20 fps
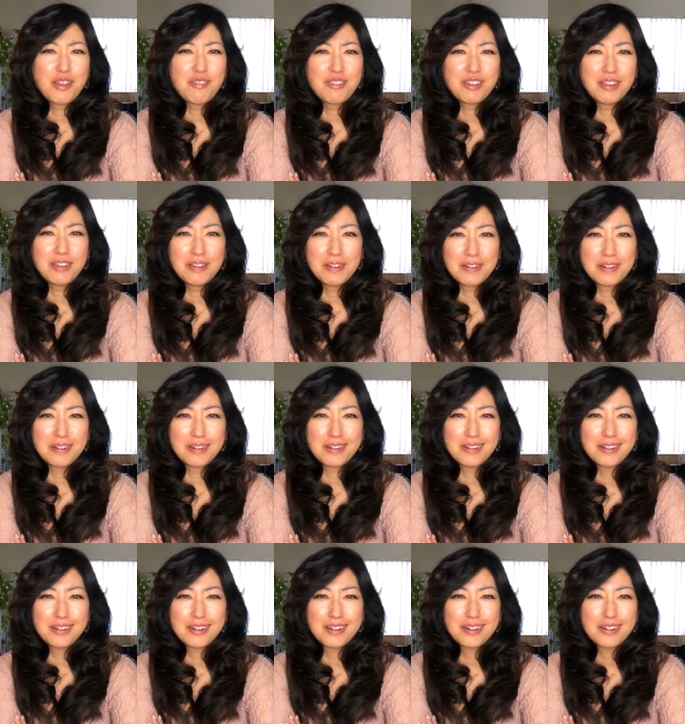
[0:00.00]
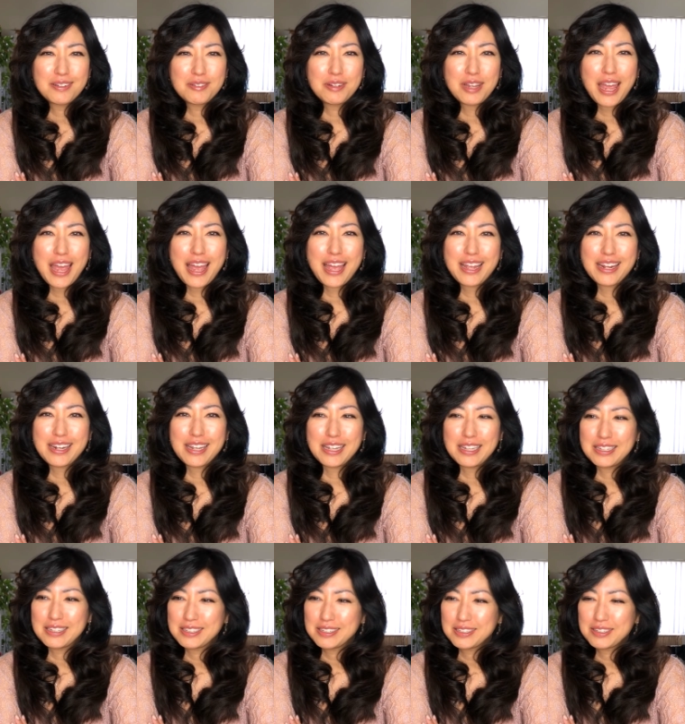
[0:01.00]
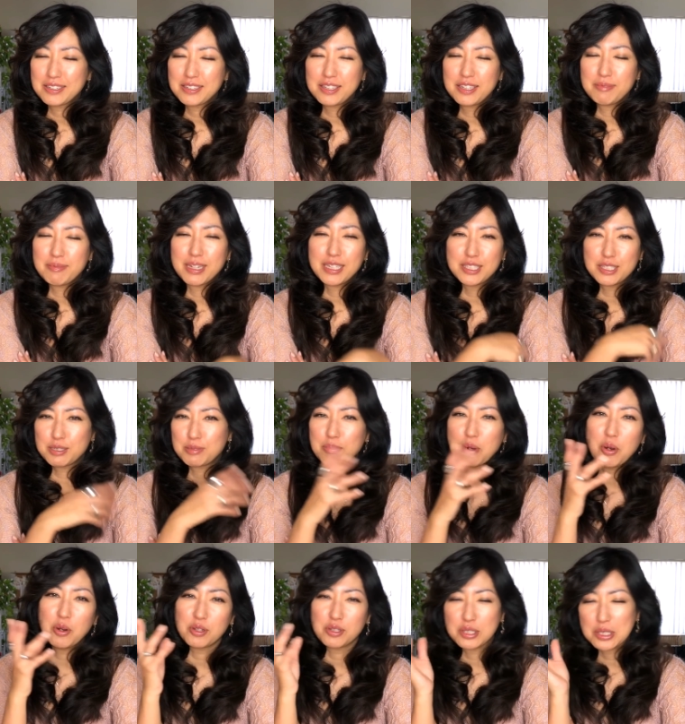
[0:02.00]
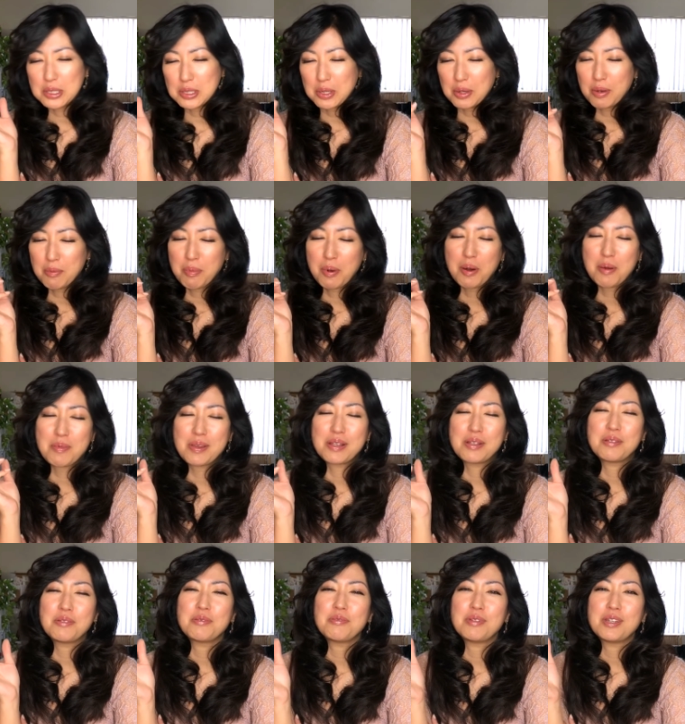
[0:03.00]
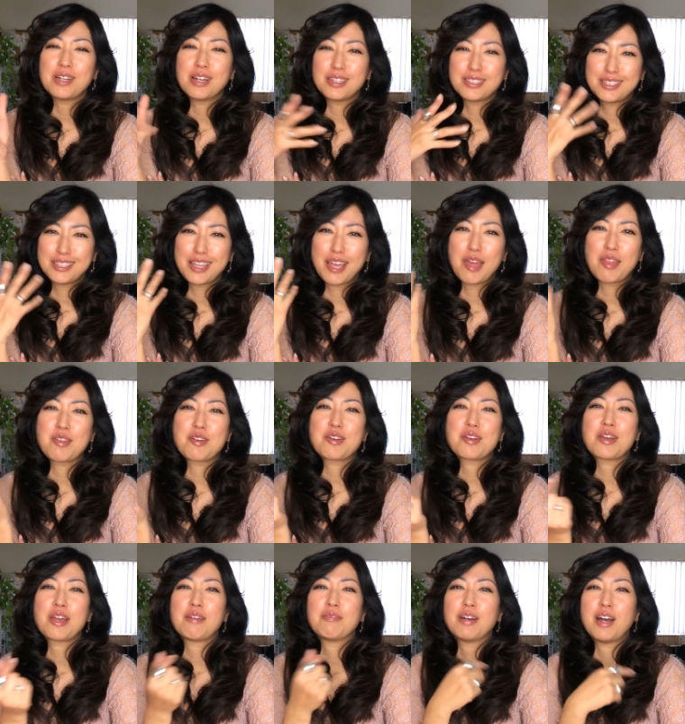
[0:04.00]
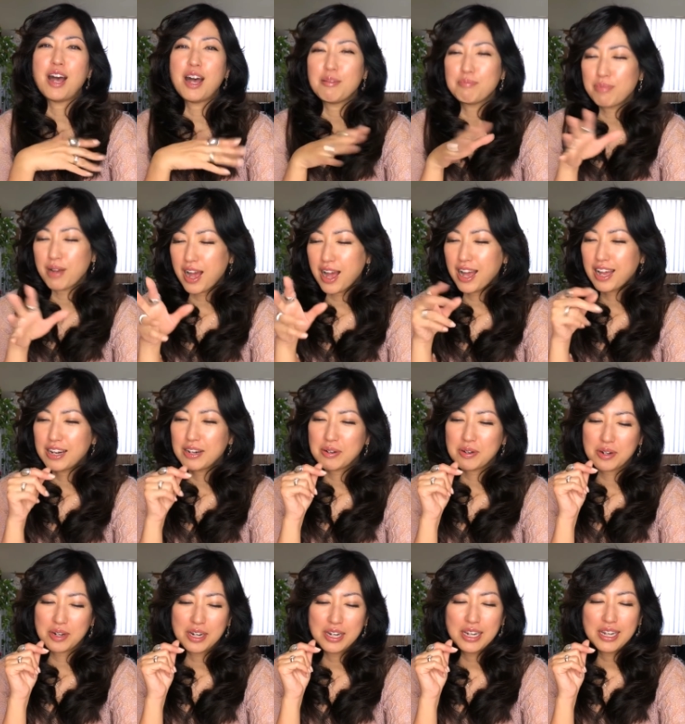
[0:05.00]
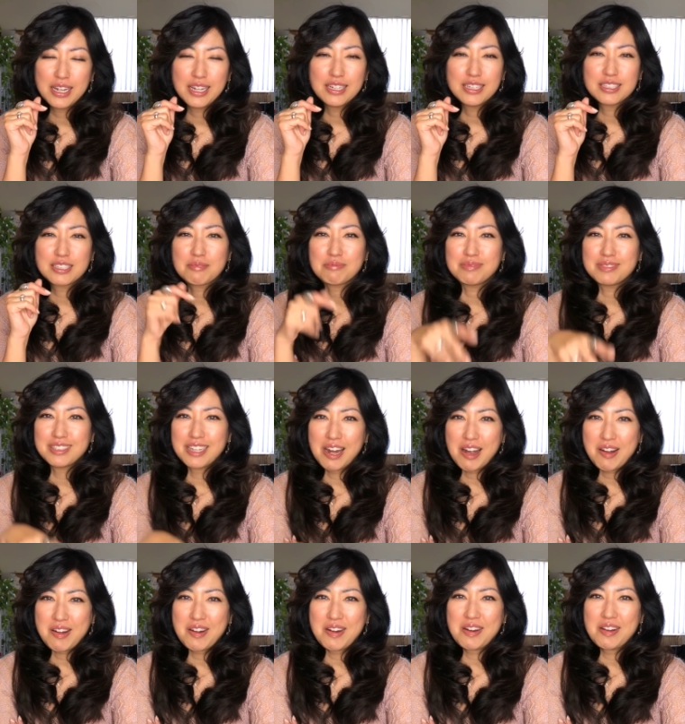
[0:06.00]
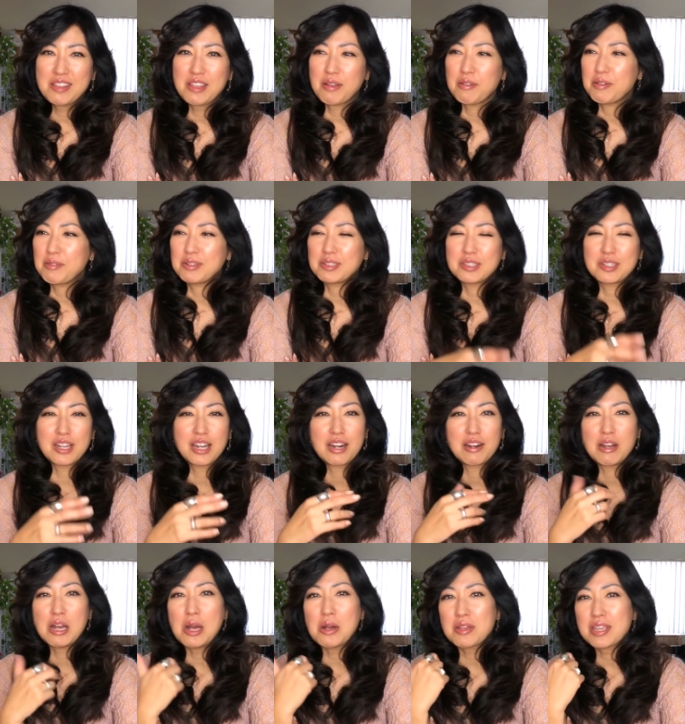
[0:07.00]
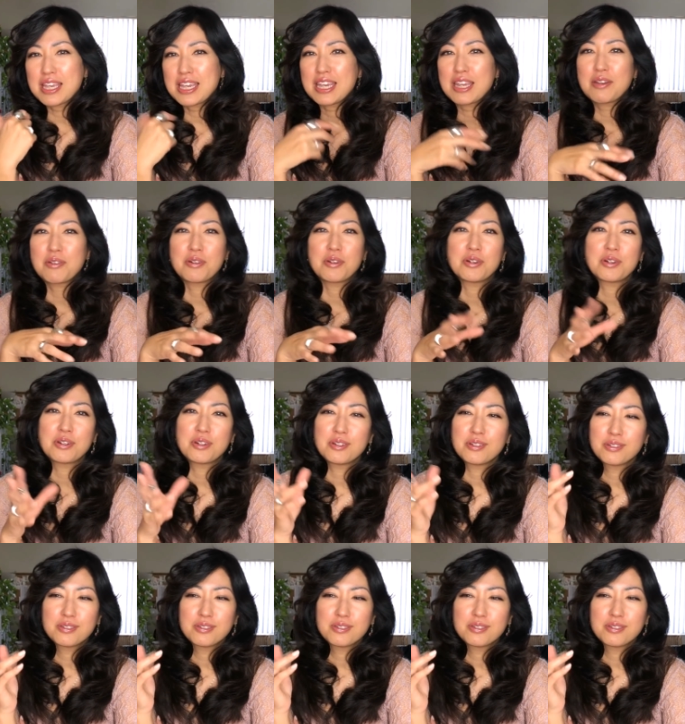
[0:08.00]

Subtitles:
every year we had, like, in my small Tokyo apartment, we got together, have a hot pot or some dinner, then we went to karaoke or,